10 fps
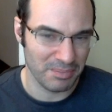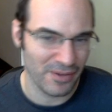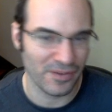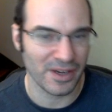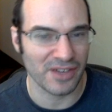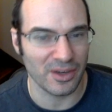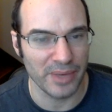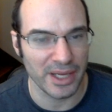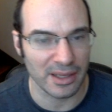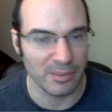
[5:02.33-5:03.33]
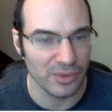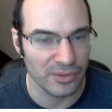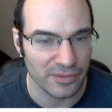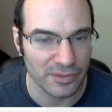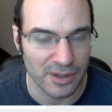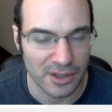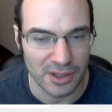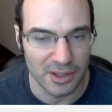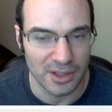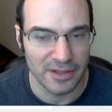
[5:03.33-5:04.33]
B5 is like a weakening move,
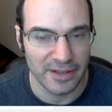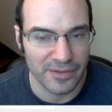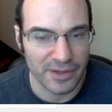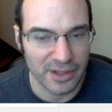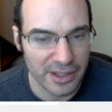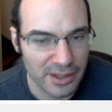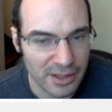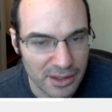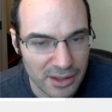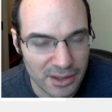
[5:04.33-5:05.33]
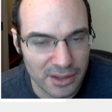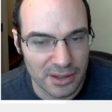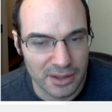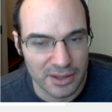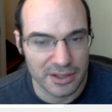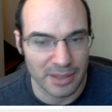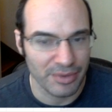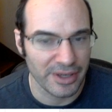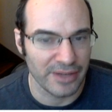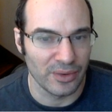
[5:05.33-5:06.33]
definitely. I
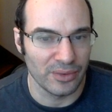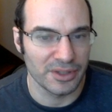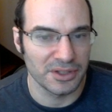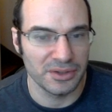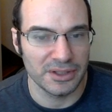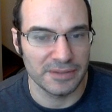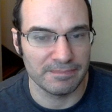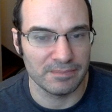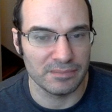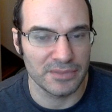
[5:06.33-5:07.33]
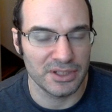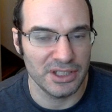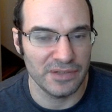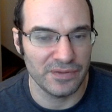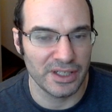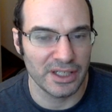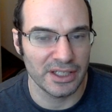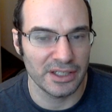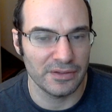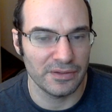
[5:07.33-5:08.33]
probably don't want to do it.
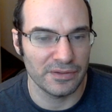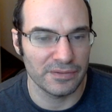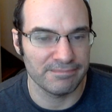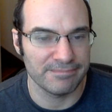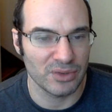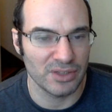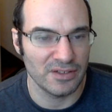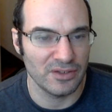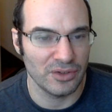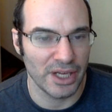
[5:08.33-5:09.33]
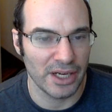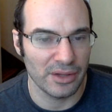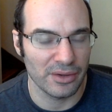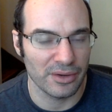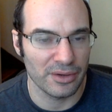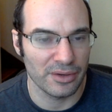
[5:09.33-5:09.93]
c5, don't need to do that either.